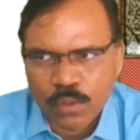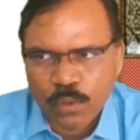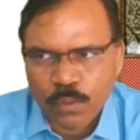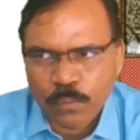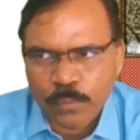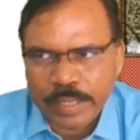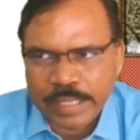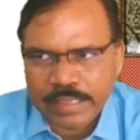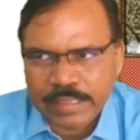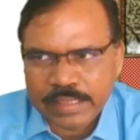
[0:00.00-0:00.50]

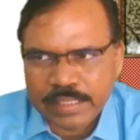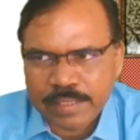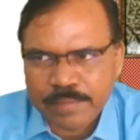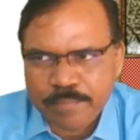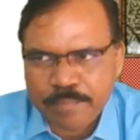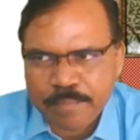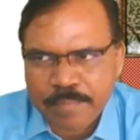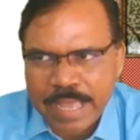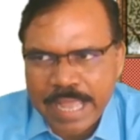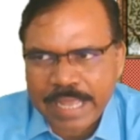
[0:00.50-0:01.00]
when the
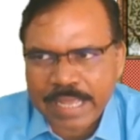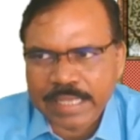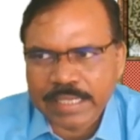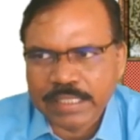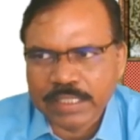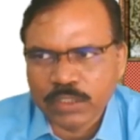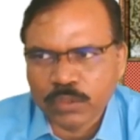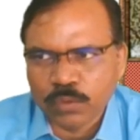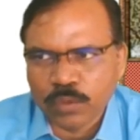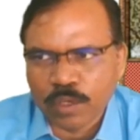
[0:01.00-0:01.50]

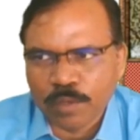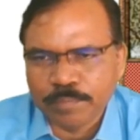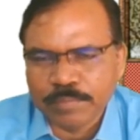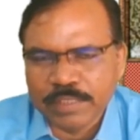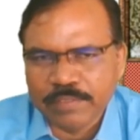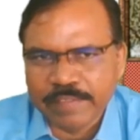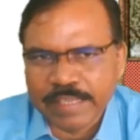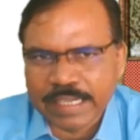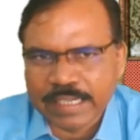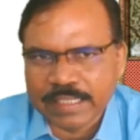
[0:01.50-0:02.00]
magnitude of
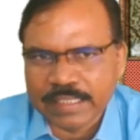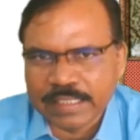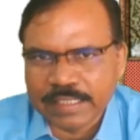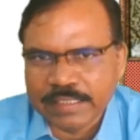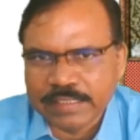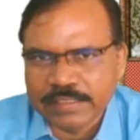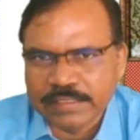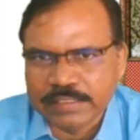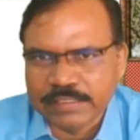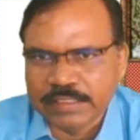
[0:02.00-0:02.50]
the vector
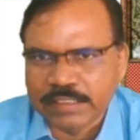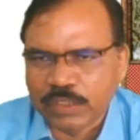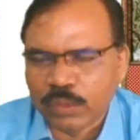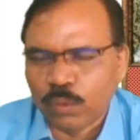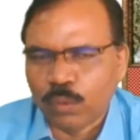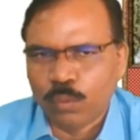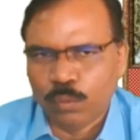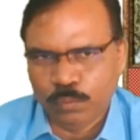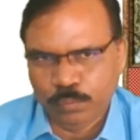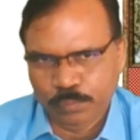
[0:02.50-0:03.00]
is 0.